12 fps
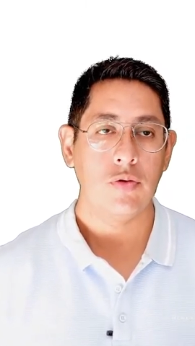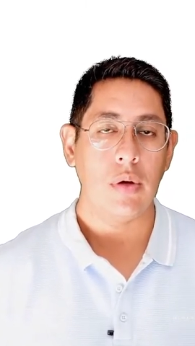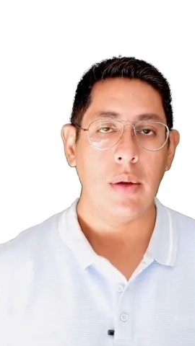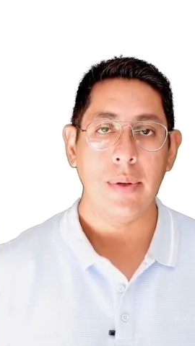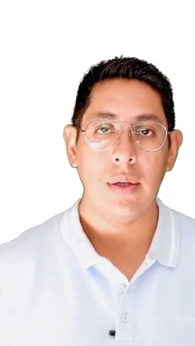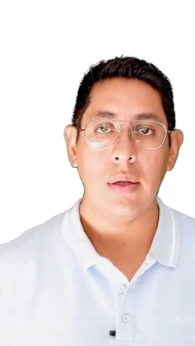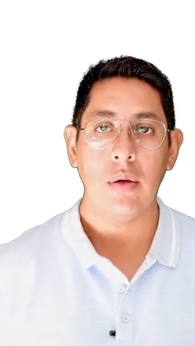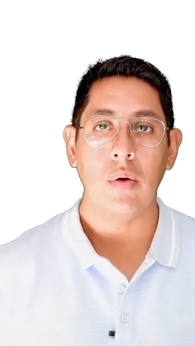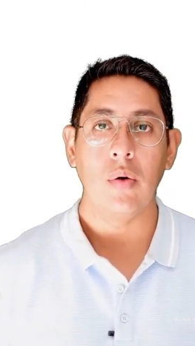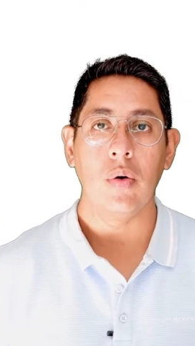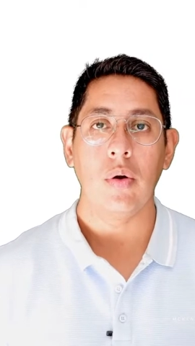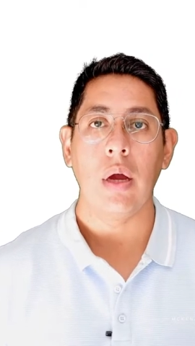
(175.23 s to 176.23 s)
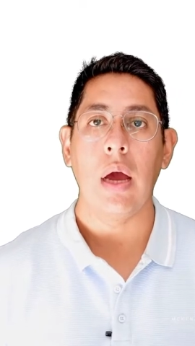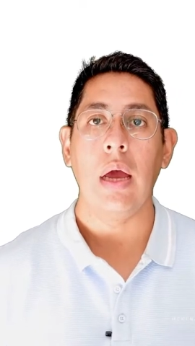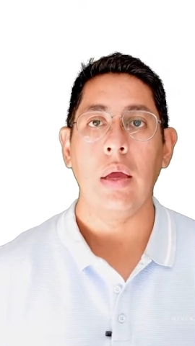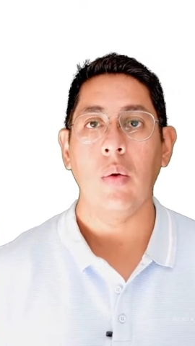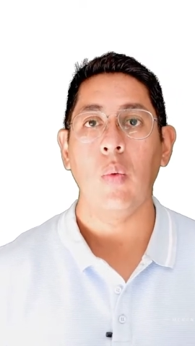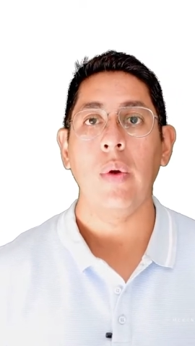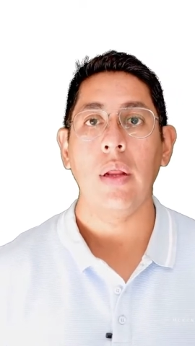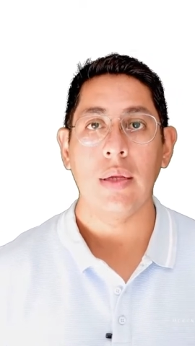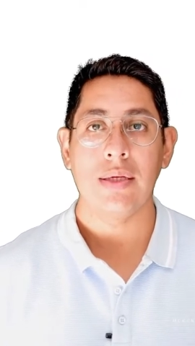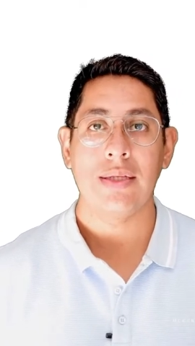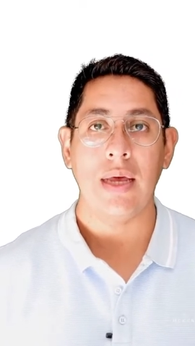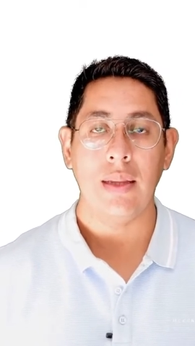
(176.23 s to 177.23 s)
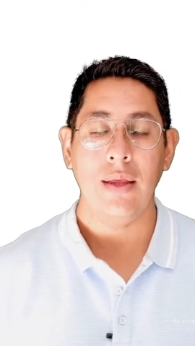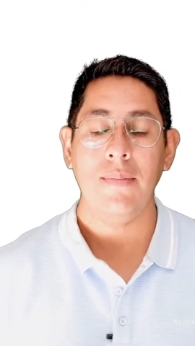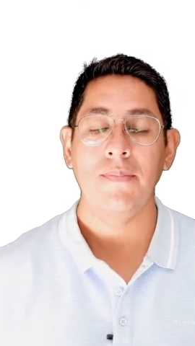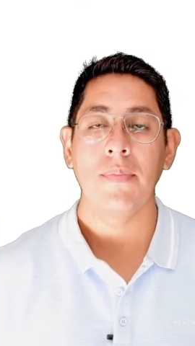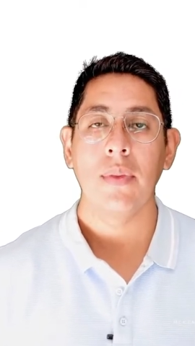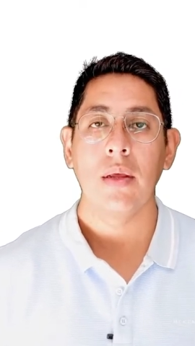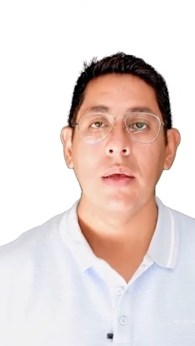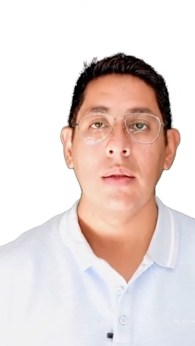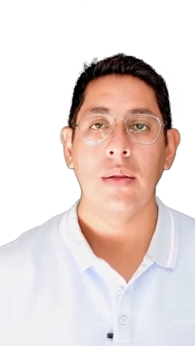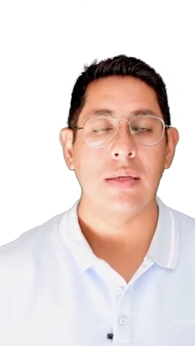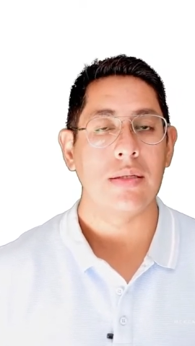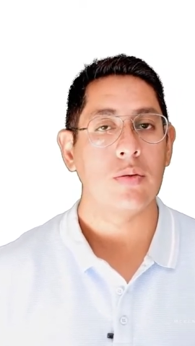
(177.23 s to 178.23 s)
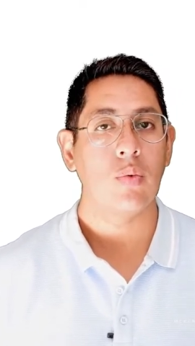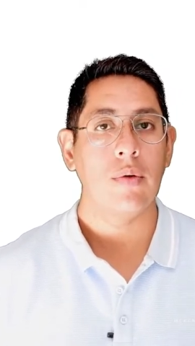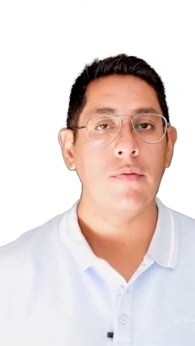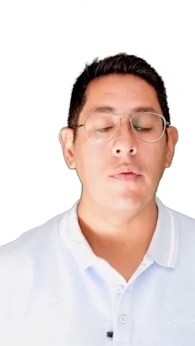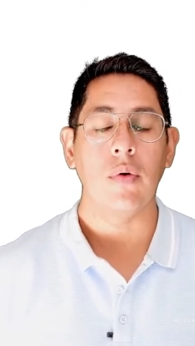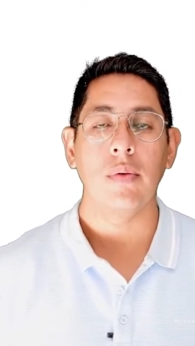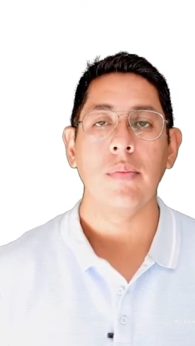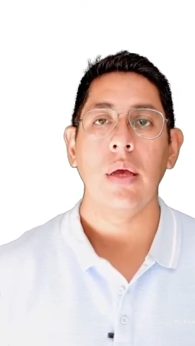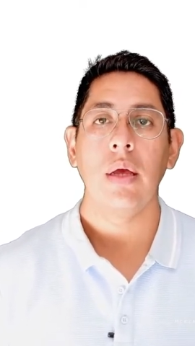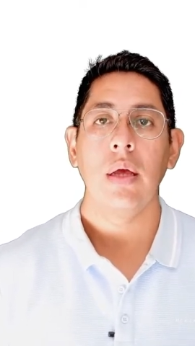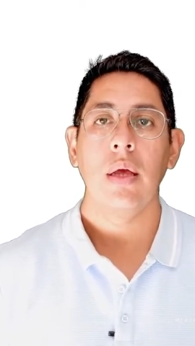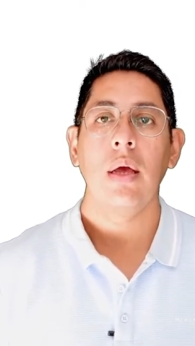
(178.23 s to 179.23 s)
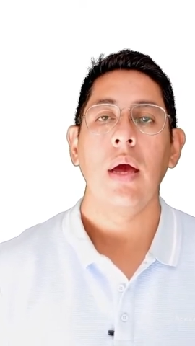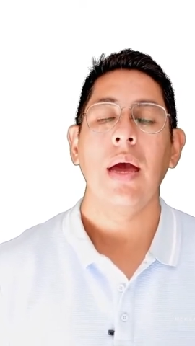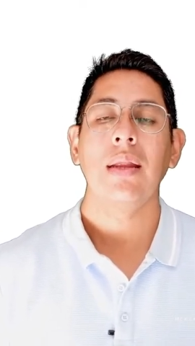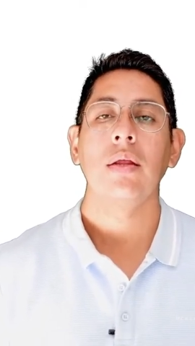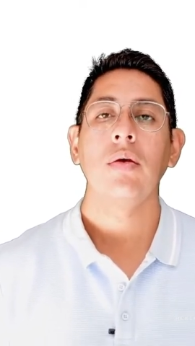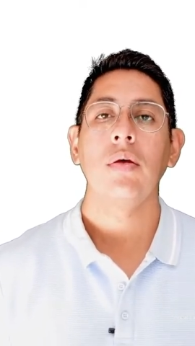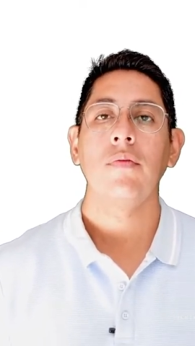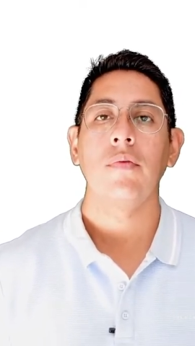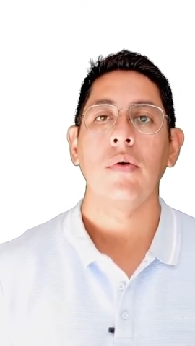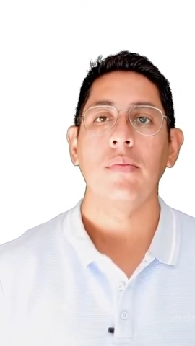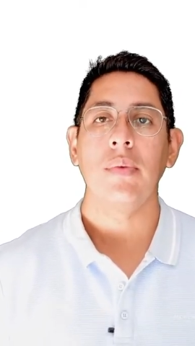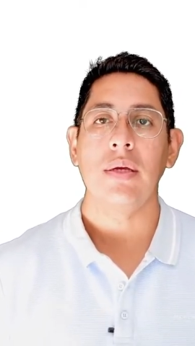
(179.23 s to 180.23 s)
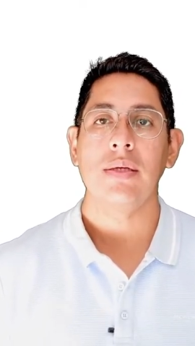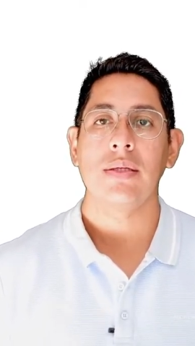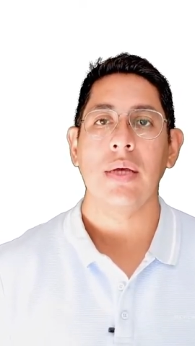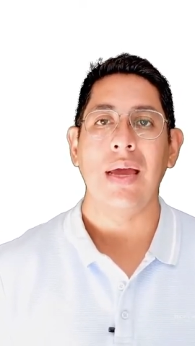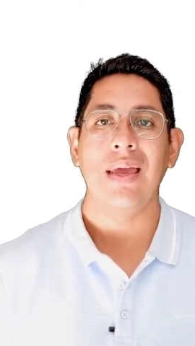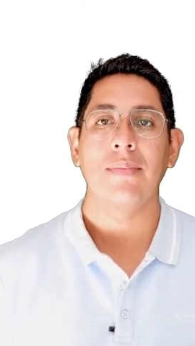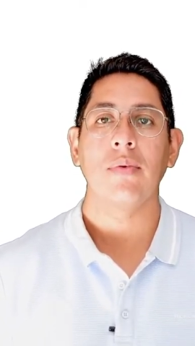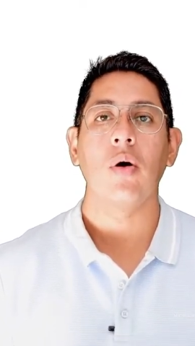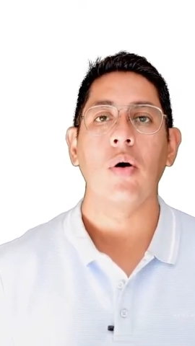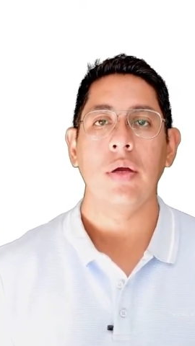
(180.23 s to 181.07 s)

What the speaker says: travel or I will study. This is one form. And another form is I am